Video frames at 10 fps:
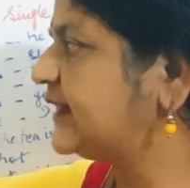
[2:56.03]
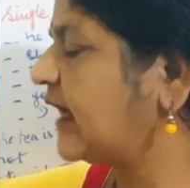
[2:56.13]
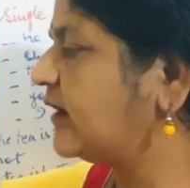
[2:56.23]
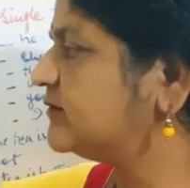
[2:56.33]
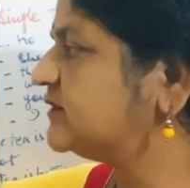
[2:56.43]

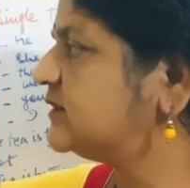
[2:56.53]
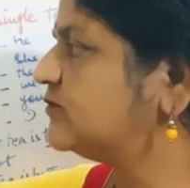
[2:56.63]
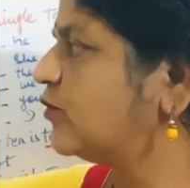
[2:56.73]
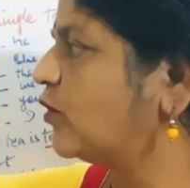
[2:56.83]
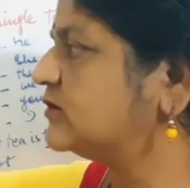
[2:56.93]
then
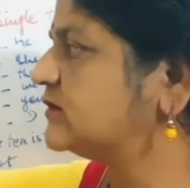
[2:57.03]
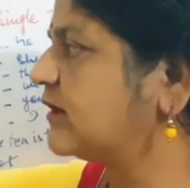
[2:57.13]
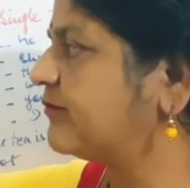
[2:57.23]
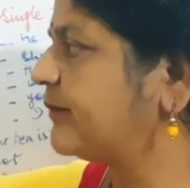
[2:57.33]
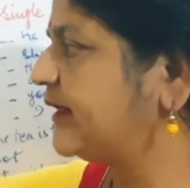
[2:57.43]
it would
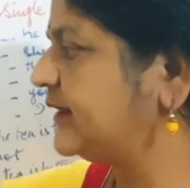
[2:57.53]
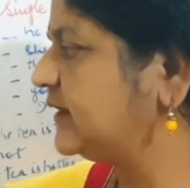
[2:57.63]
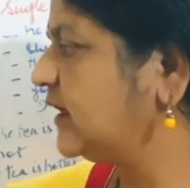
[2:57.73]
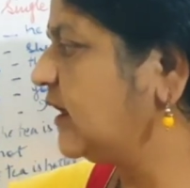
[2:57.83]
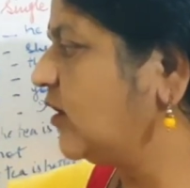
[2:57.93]
have
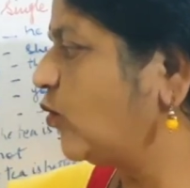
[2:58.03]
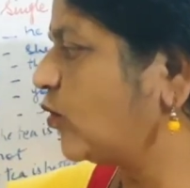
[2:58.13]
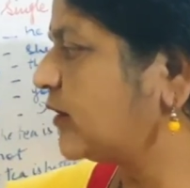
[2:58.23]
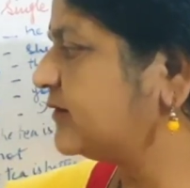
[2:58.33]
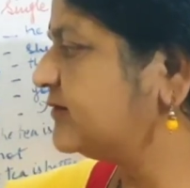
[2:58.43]
been
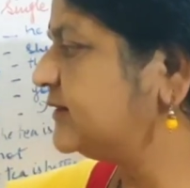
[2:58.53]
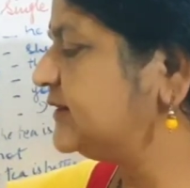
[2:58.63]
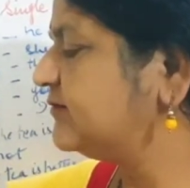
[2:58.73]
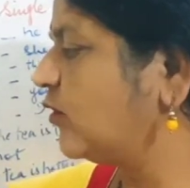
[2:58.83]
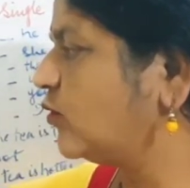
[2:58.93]
that
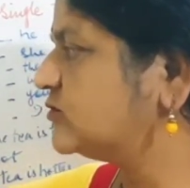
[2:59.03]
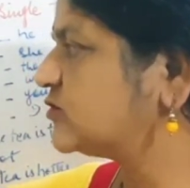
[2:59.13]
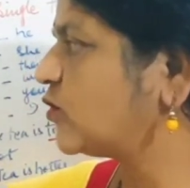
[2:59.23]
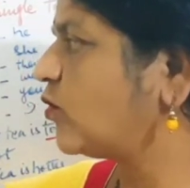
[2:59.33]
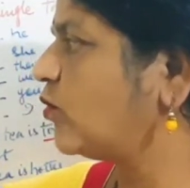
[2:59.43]
he was
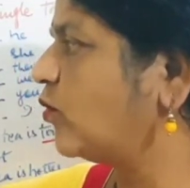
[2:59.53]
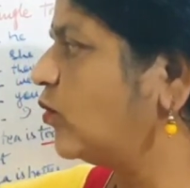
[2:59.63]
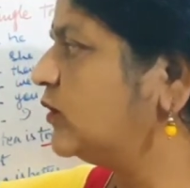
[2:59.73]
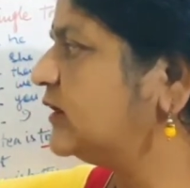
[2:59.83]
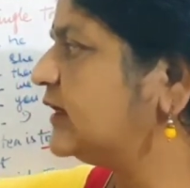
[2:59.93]
so
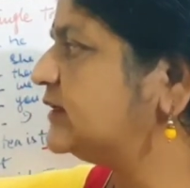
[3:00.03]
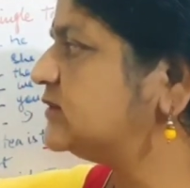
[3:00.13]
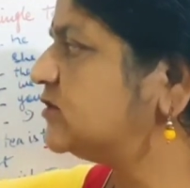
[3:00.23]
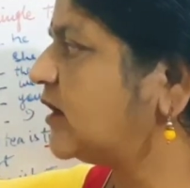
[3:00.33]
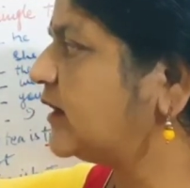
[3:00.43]
old
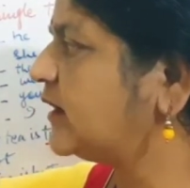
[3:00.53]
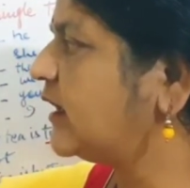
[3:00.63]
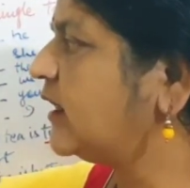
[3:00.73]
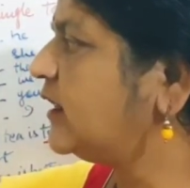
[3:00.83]
that